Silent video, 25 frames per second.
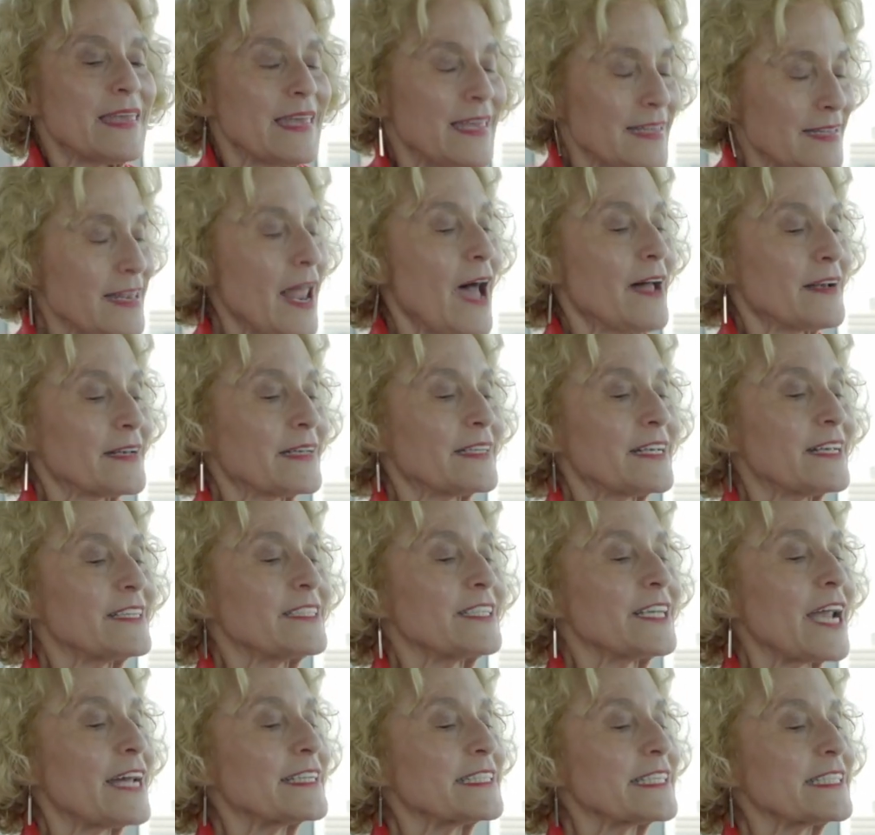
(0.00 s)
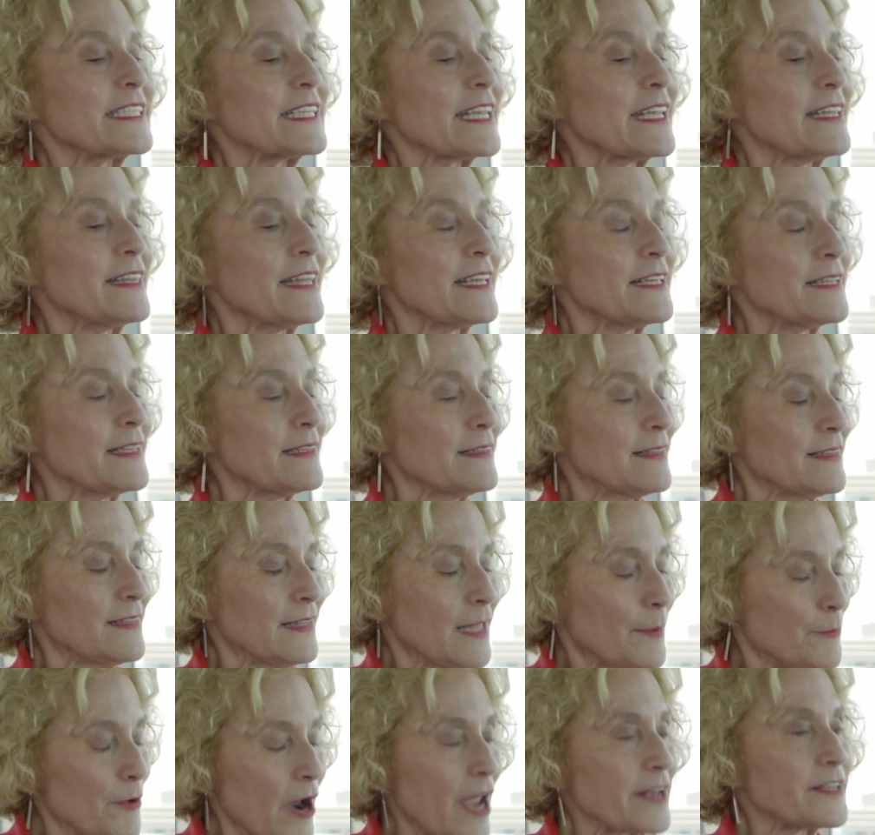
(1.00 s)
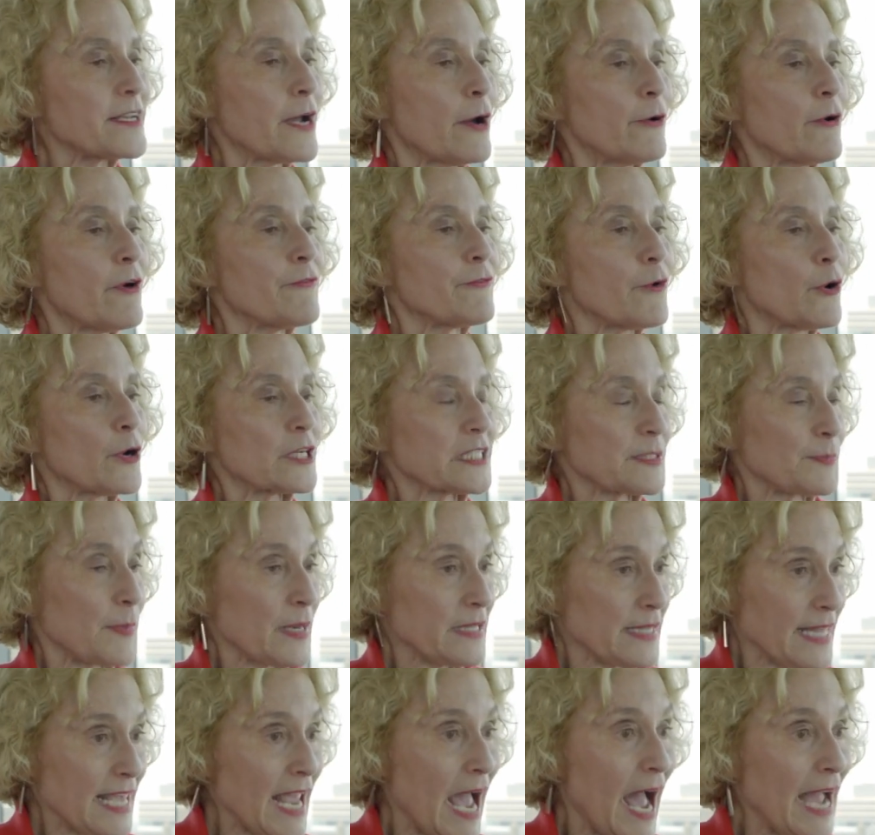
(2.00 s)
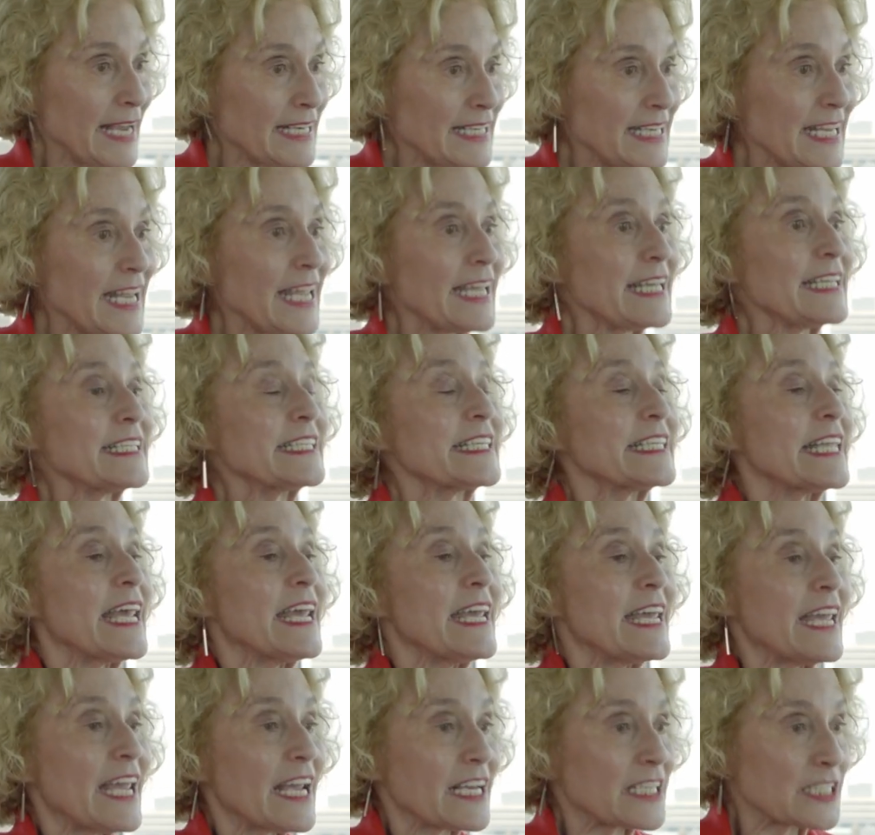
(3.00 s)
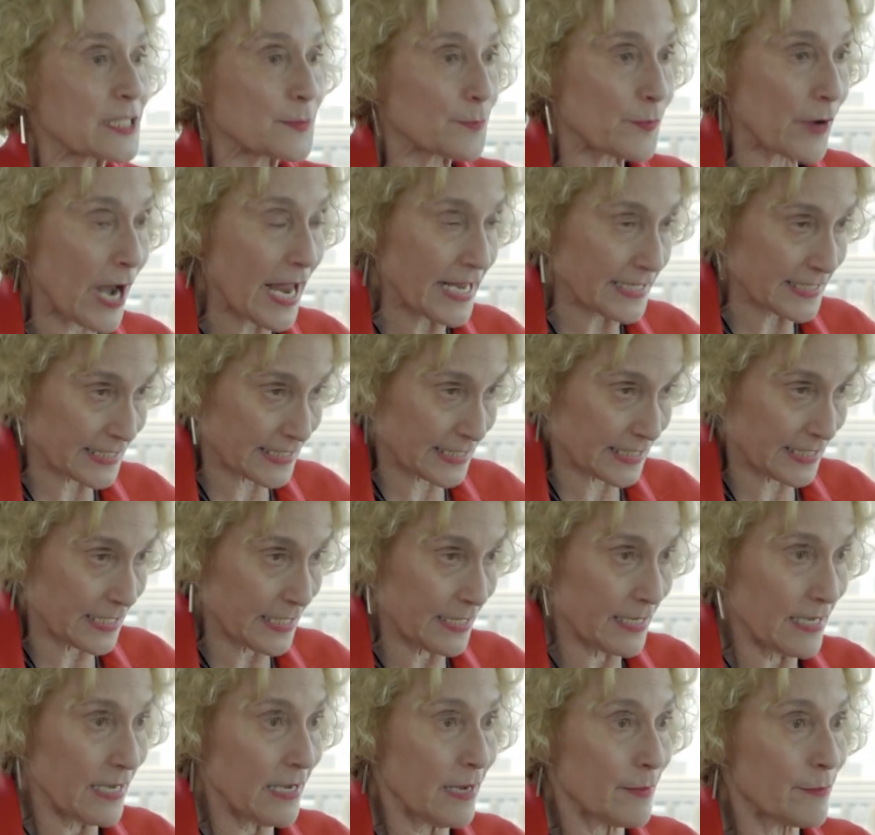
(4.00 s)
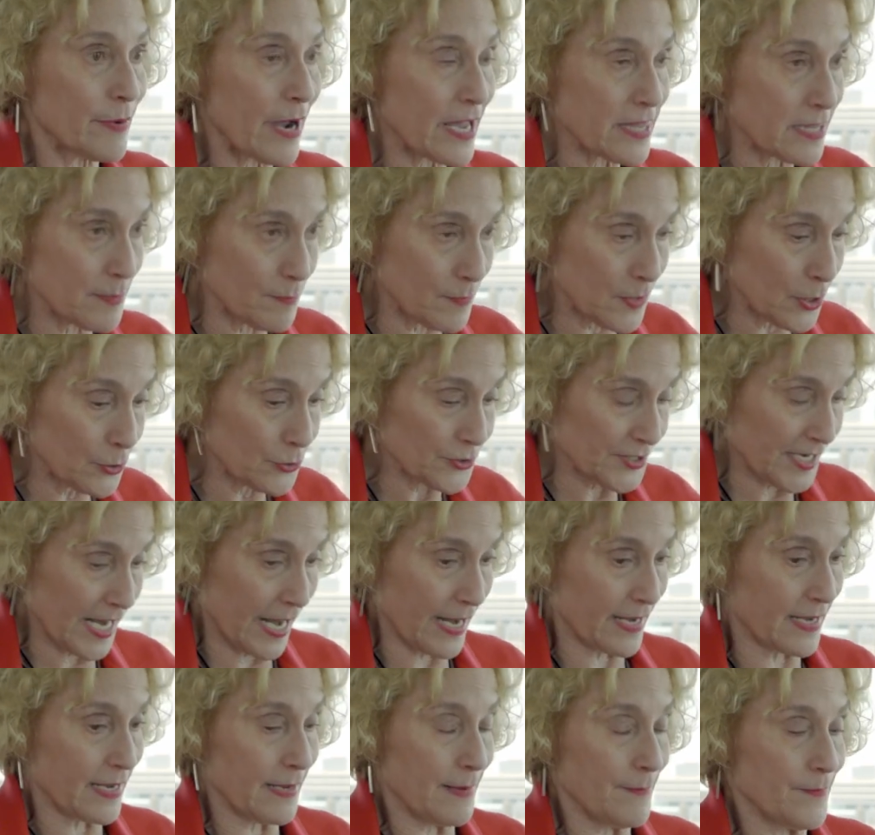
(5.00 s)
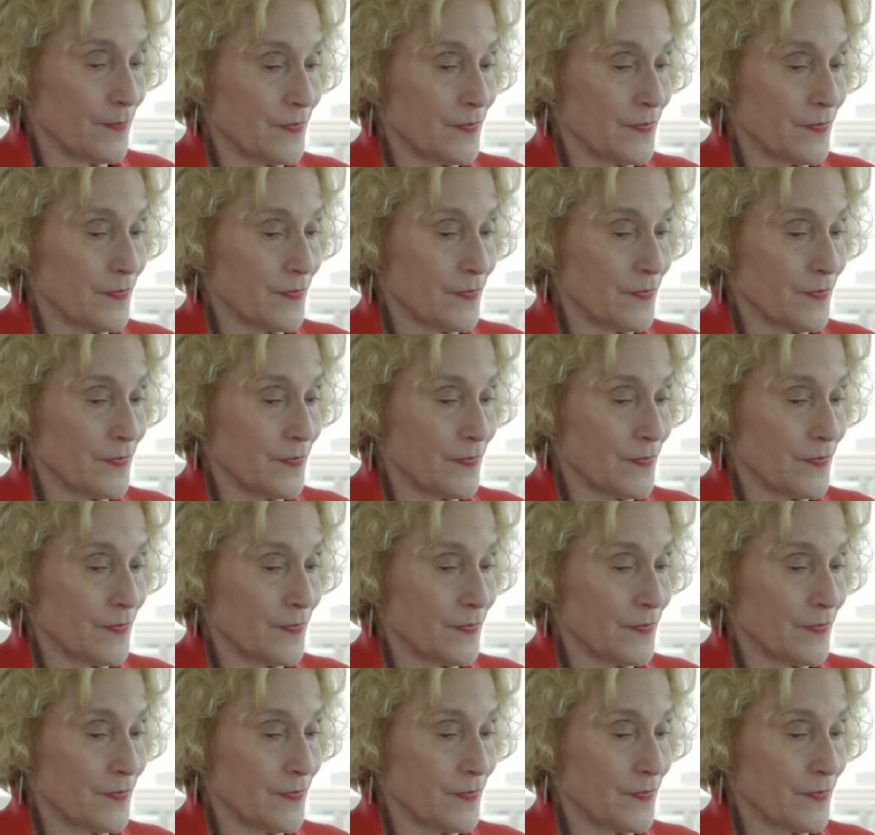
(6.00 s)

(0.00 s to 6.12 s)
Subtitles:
not just in the libretto, of course, but the ideas expressed by the music,